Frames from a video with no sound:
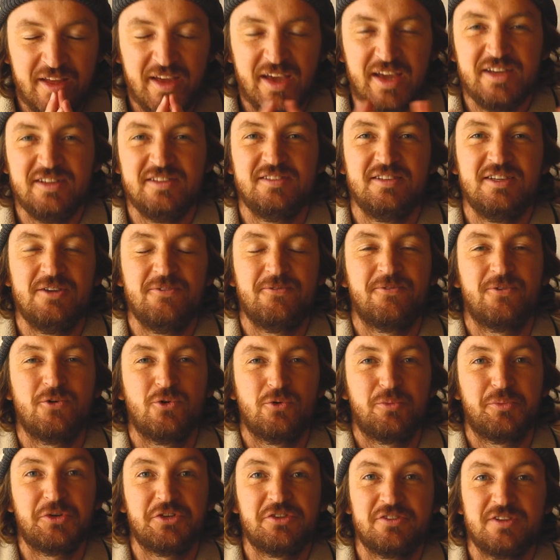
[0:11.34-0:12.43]

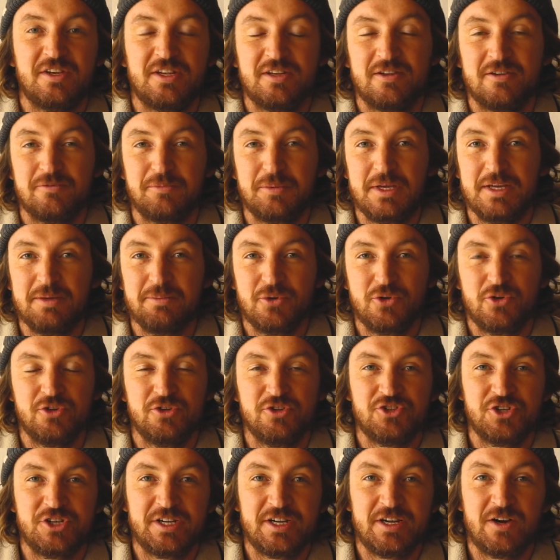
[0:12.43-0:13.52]
84% of people who
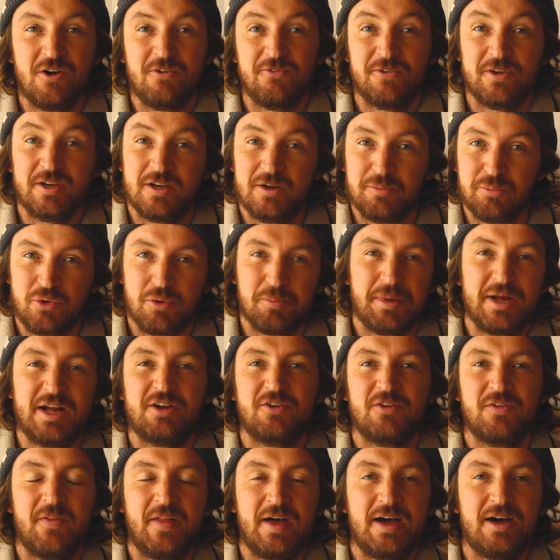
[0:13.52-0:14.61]
drink coffee are
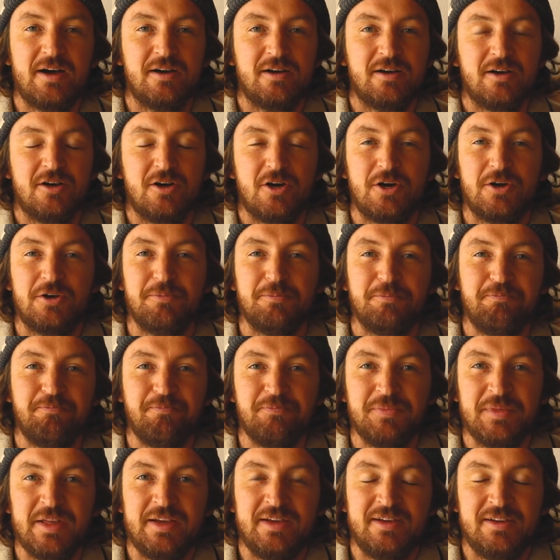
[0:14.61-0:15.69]
preparing that at home?
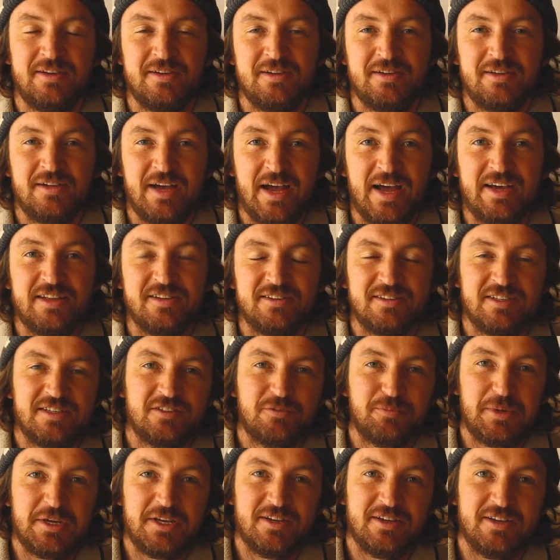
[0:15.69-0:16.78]
And
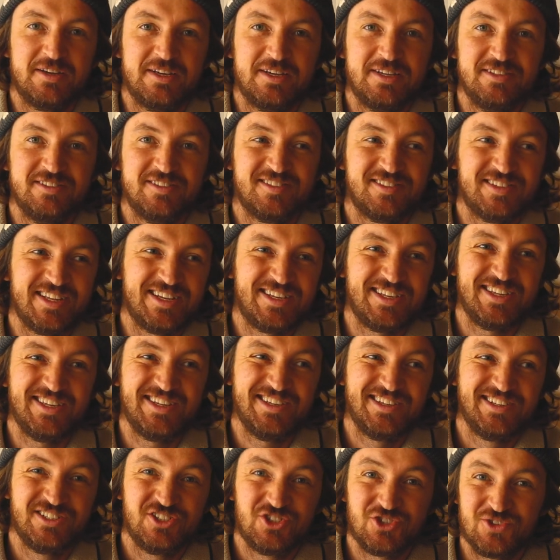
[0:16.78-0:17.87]
there's been a
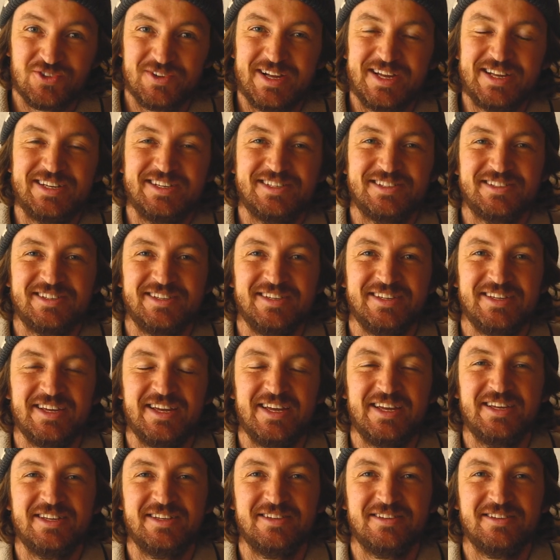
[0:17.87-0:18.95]
steady trend
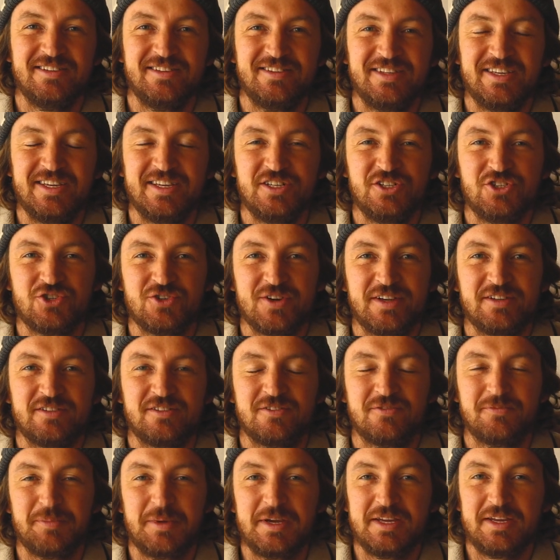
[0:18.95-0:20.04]
in the interest
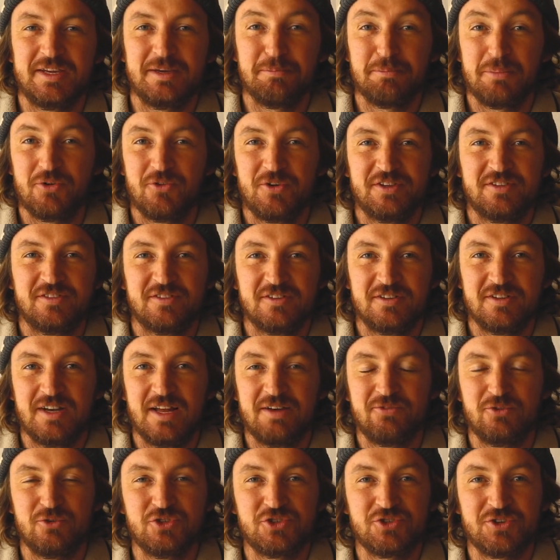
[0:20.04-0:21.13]
of making barista
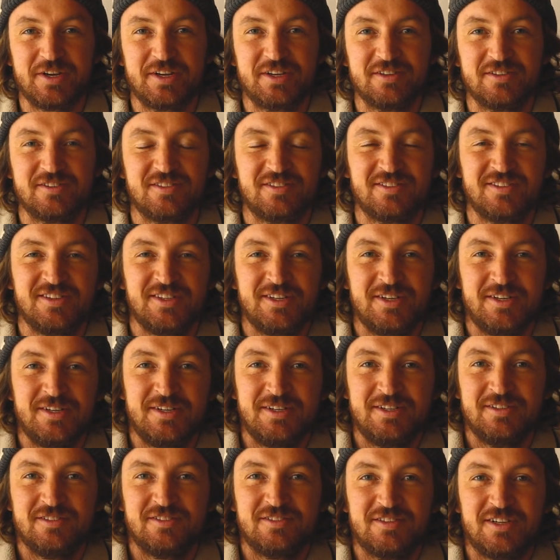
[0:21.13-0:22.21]
level drinks,
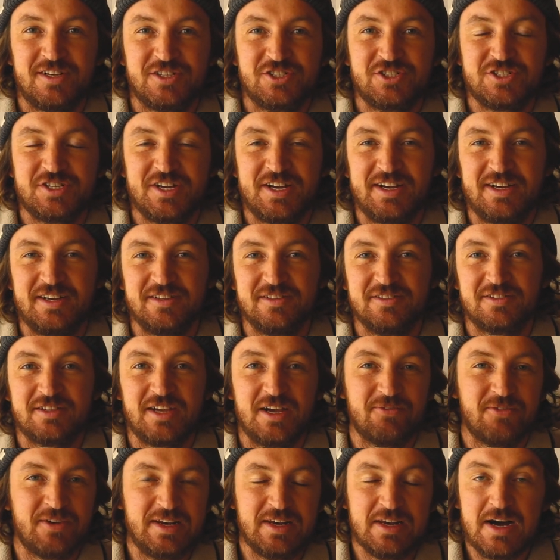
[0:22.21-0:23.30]
such as
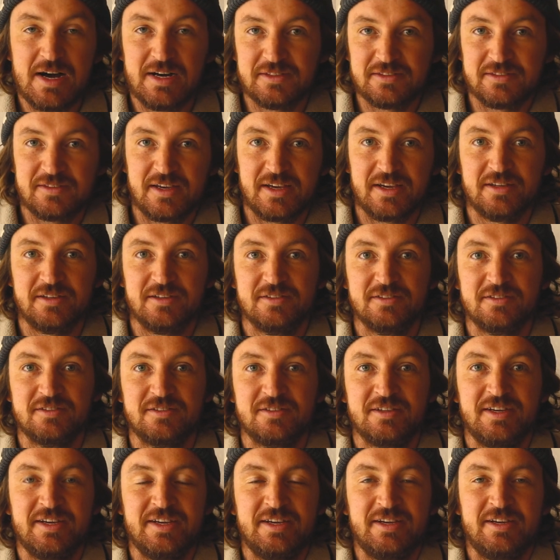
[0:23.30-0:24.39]
cafe
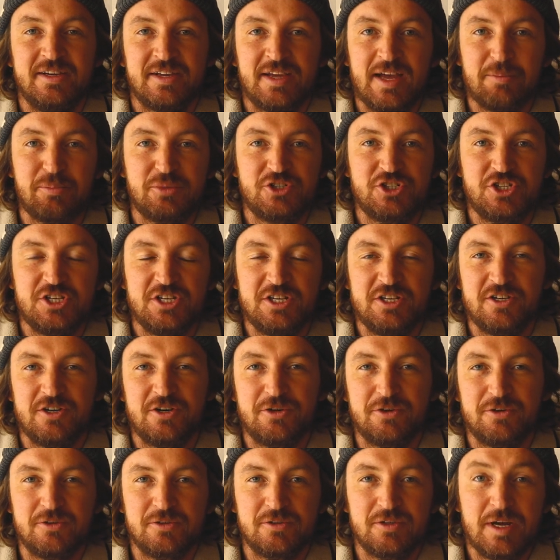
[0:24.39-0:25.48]
lattes,
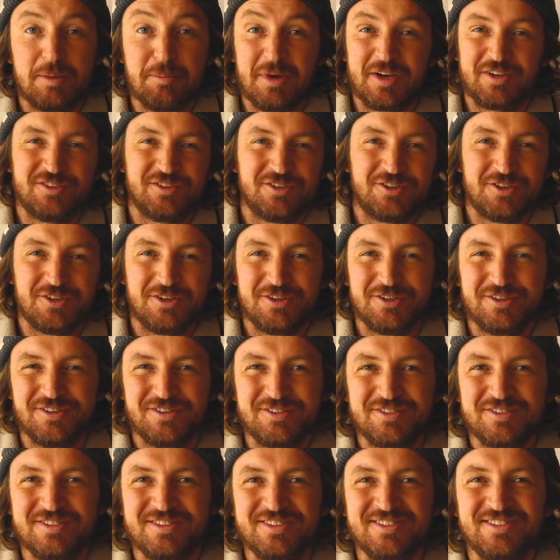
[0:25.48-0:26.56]
cappuccino, and
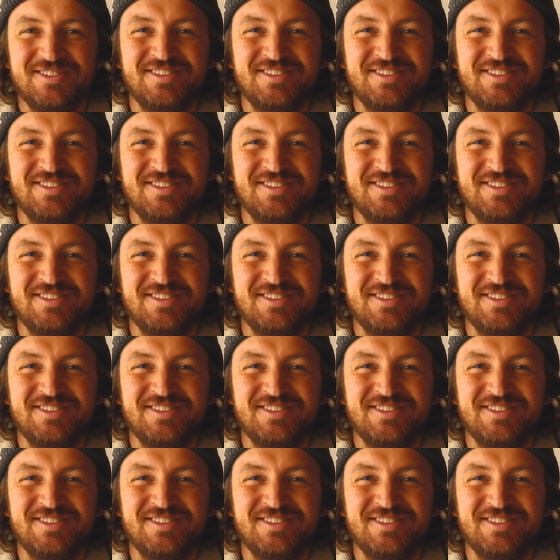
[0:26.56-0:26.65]
Mexicanos.